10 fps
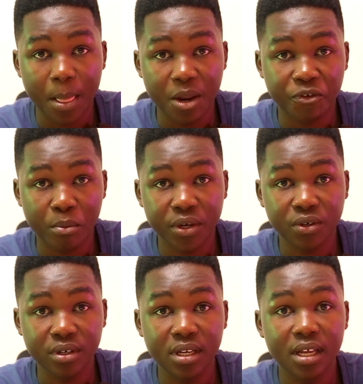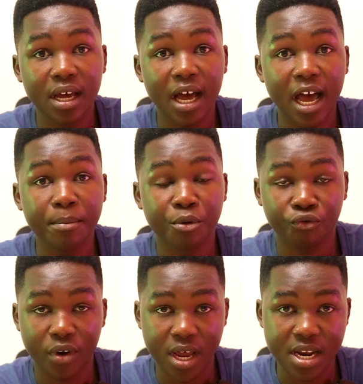The information I
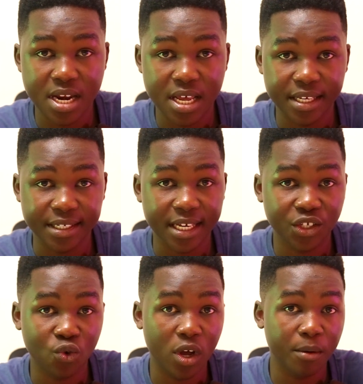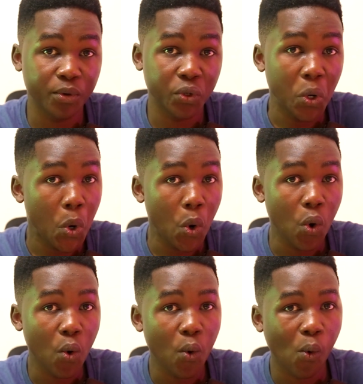provided is just to help you know